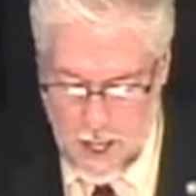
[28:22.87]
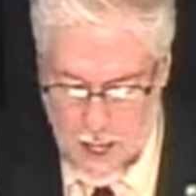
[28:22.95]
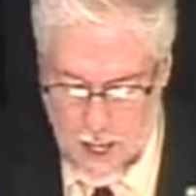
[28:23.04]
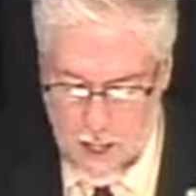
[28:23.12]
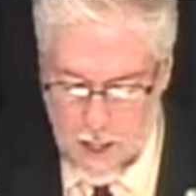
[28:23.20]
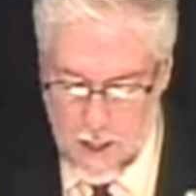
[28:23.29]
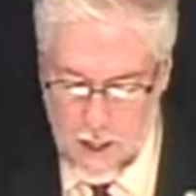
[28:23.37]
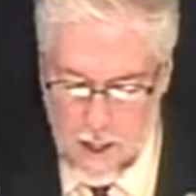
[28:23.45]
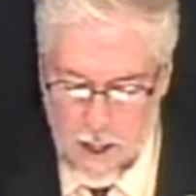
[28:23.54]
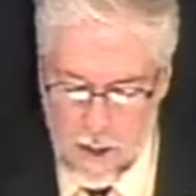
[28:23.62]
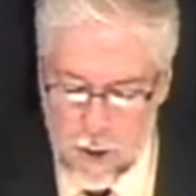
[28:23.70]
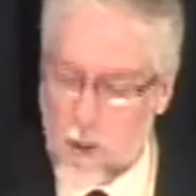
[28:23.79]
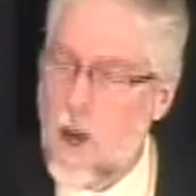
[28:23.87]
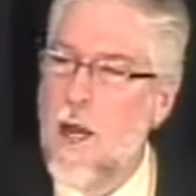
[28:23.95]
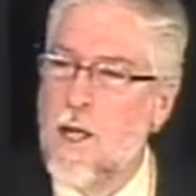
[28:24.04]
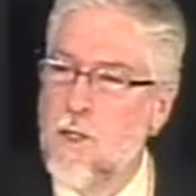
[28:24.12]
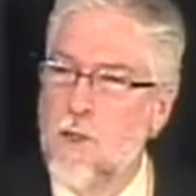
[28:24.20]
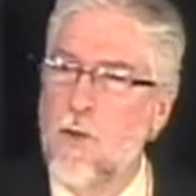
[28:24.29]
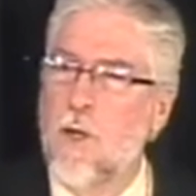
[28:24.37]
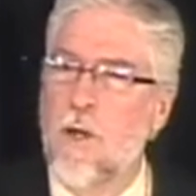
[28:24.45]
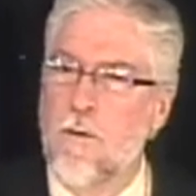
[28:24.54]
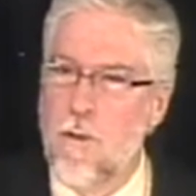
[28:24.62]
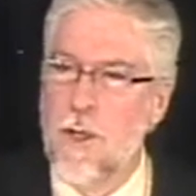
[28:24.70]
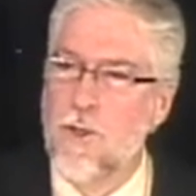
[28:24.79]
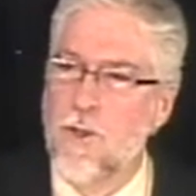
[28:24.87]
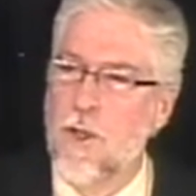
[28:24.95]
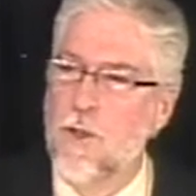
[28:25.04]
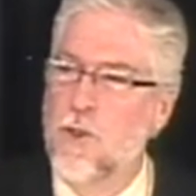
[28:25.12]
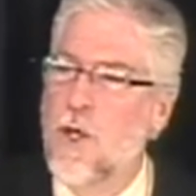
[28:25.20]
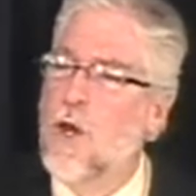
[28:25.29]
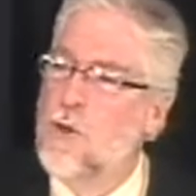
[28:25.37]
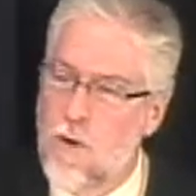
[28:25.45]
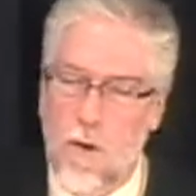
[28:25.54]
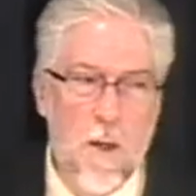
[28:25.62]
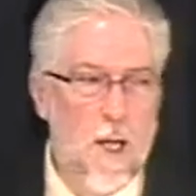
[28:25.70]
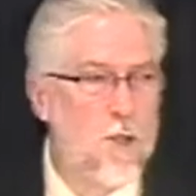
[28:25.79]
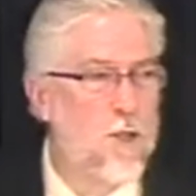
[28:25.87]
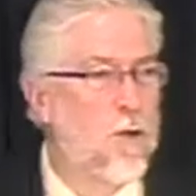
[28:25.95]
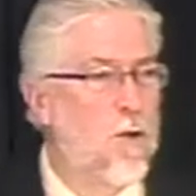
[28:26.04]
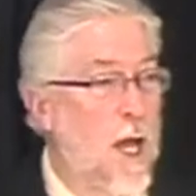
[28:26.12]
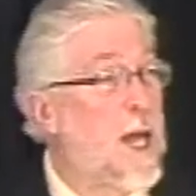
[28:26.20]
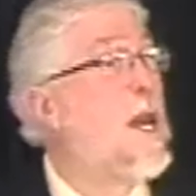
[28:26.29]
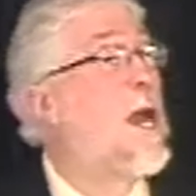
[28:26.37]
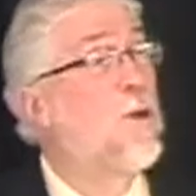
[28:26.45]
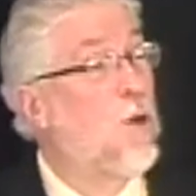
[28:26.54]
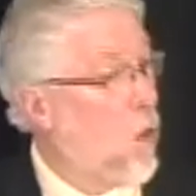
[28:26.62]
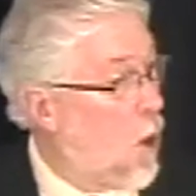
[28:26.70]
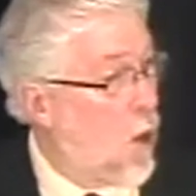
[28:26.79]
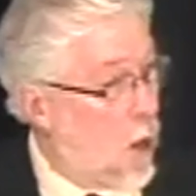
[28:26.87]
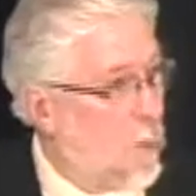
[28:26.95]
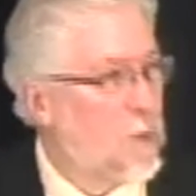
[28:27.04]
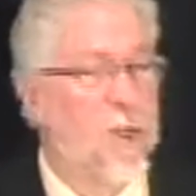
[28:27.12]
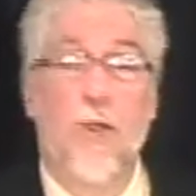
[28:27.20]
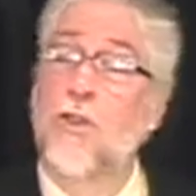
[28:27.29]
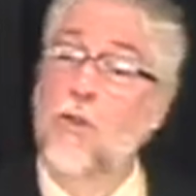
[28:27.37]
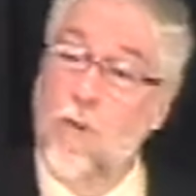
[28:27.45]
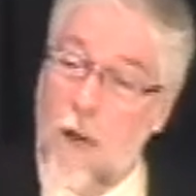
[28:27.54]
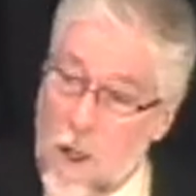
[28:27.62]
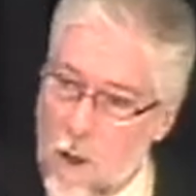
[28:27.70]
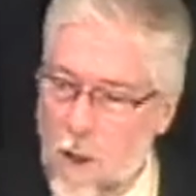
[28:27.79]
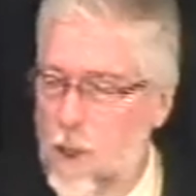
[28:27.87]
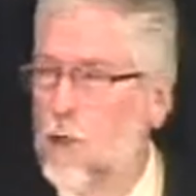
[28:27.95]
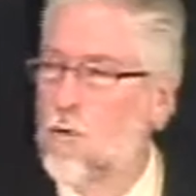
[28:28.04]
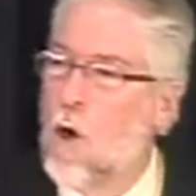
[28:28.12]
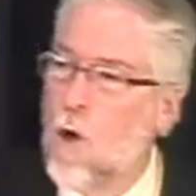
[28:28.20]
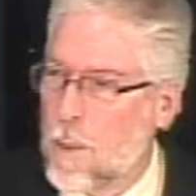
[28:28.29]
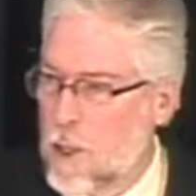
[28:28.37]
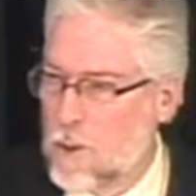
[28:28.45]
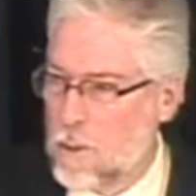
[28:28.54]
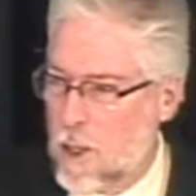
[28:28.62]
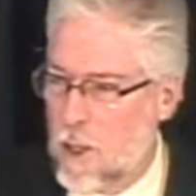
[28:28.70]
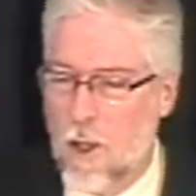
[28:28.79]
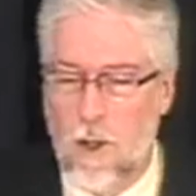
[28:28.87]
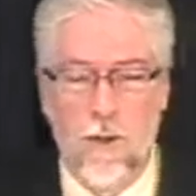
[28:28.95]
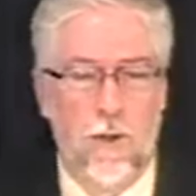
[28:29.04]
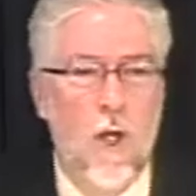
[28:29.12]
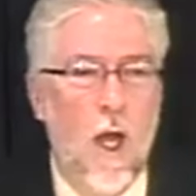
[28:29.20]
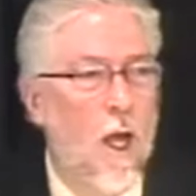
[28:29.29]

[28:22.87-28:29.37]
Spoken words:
and tried to convince his countrymen to lay down their arms and surrender to the Romans, because